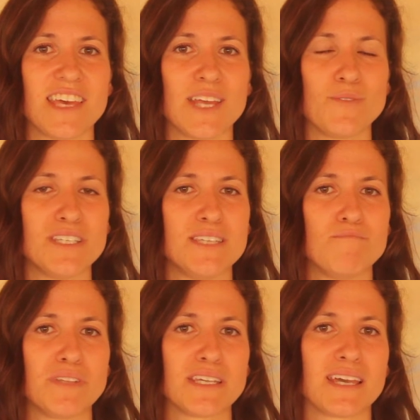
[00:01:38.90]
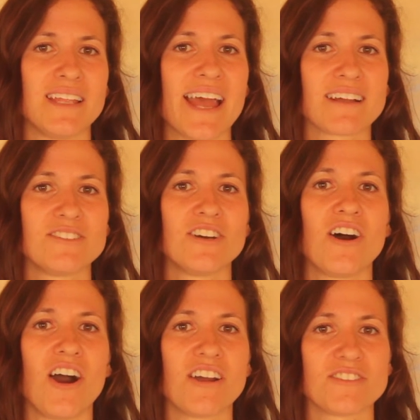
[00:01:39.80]
And we simply connect
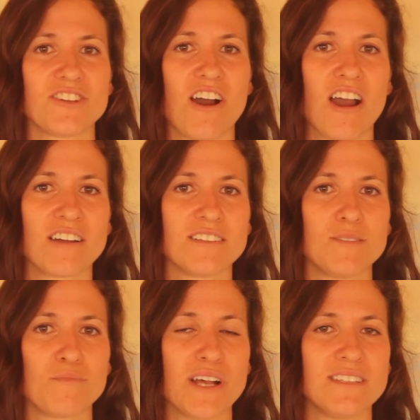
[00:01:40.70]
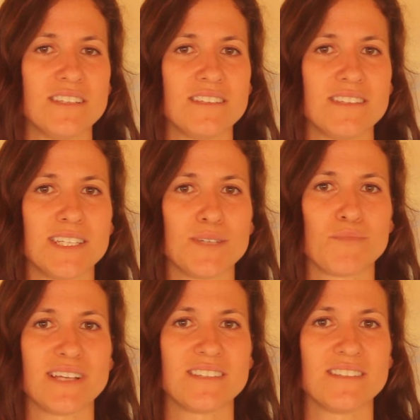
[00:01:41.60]
heart to heart, presence to
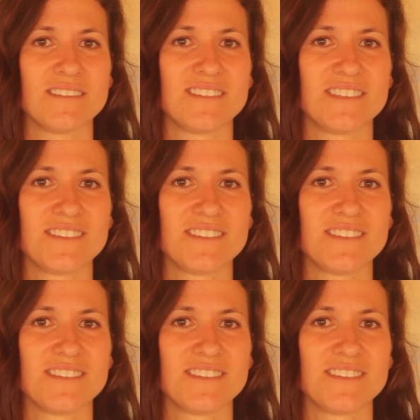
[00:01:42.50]
presence,